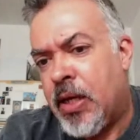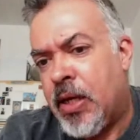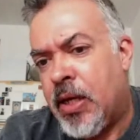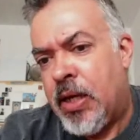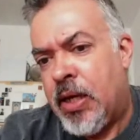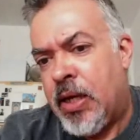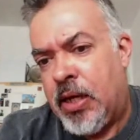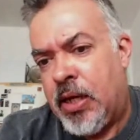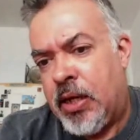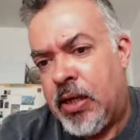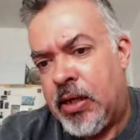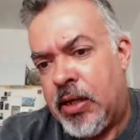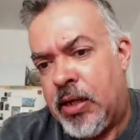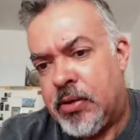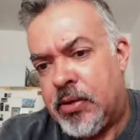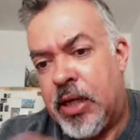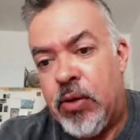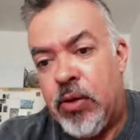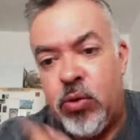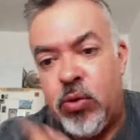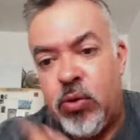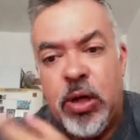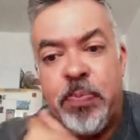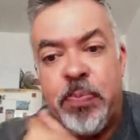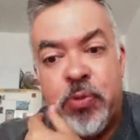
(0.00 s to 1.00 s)
they would
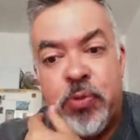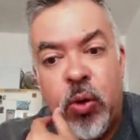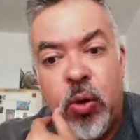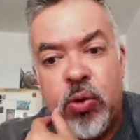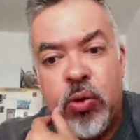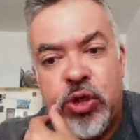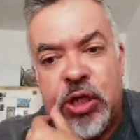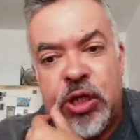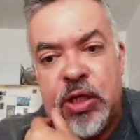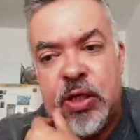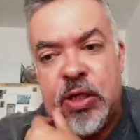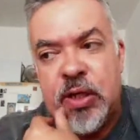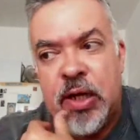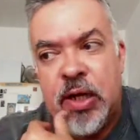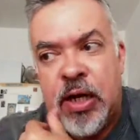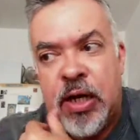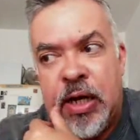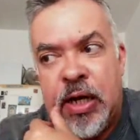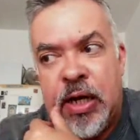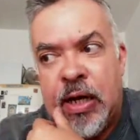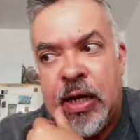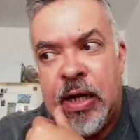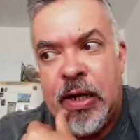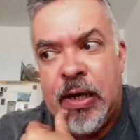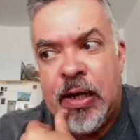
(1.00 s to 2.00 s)
approaching
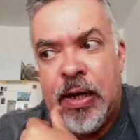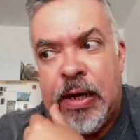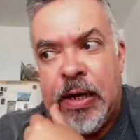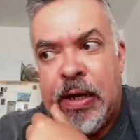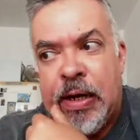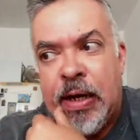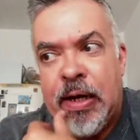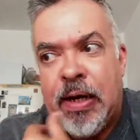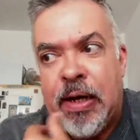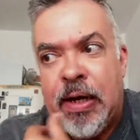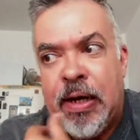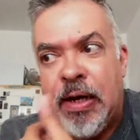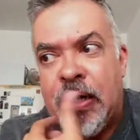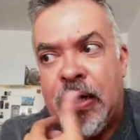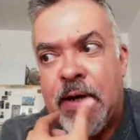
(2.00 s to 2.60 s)
a,